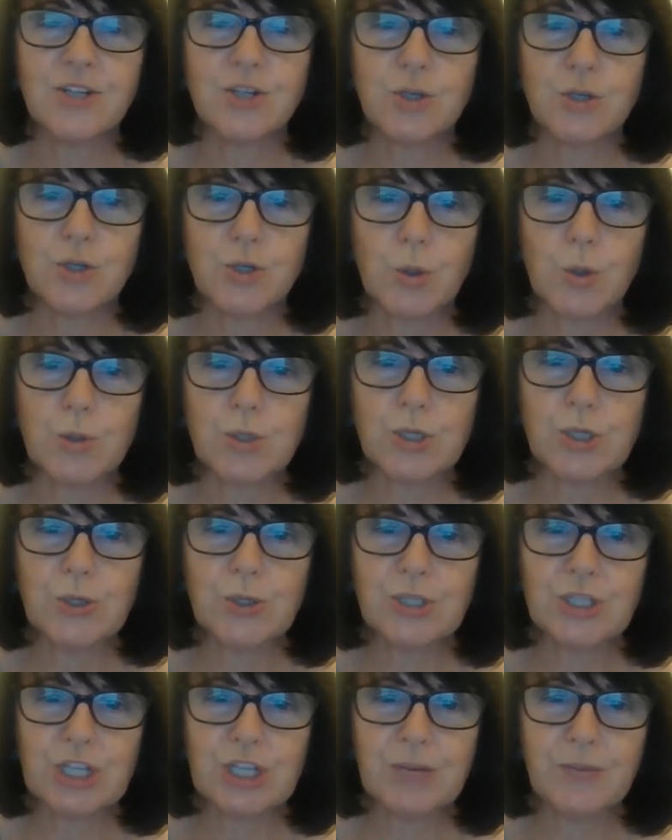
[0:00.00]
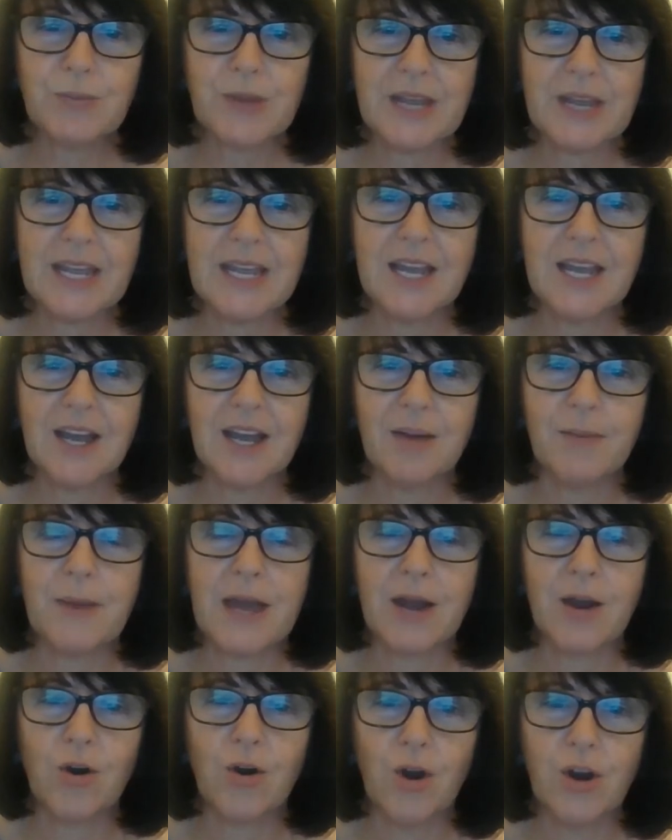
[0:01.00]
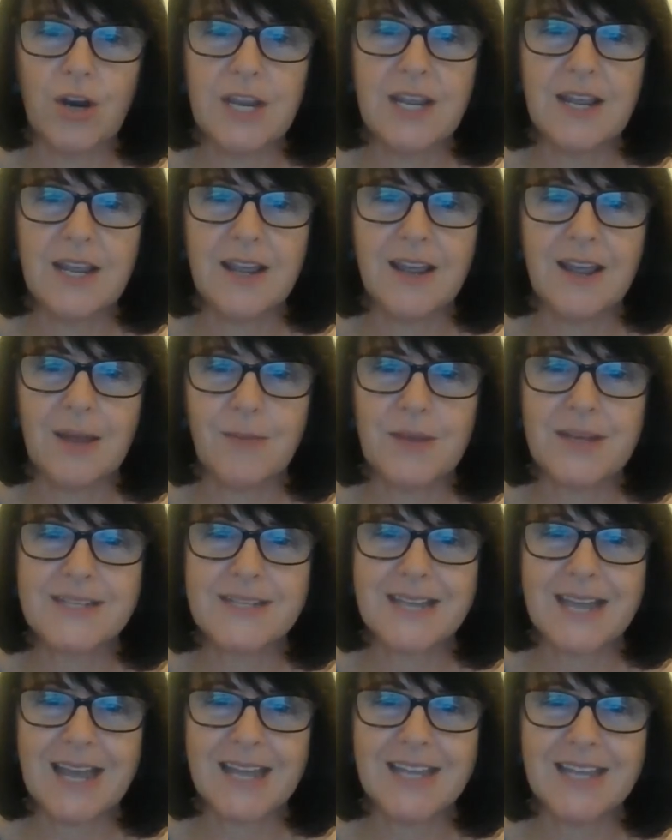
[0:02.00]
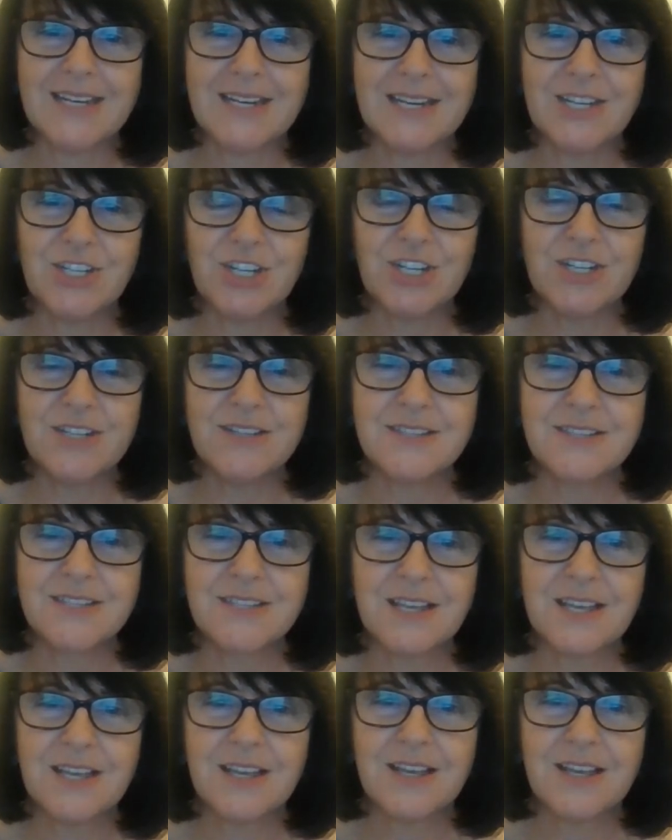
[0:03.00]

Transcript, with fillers: to talk to your GP about chronic MSK conditions.